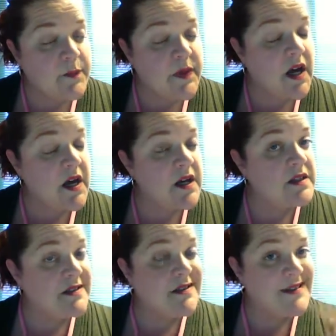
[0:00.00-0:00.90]

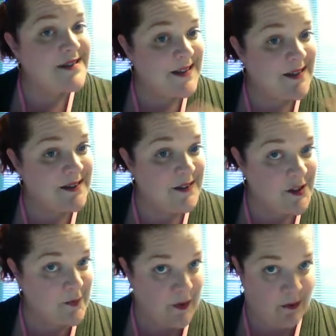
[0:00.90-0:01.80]
because nothing
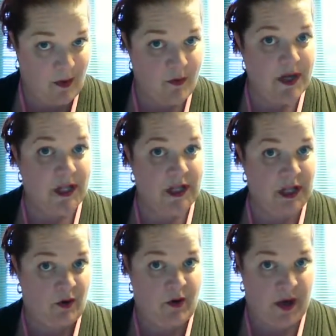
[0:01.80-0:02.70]
should be growing in
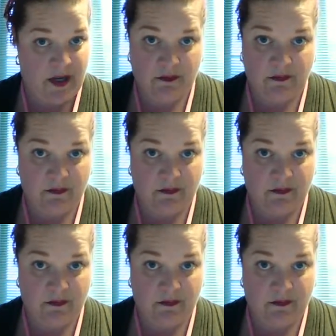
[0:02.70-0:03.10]
there, right?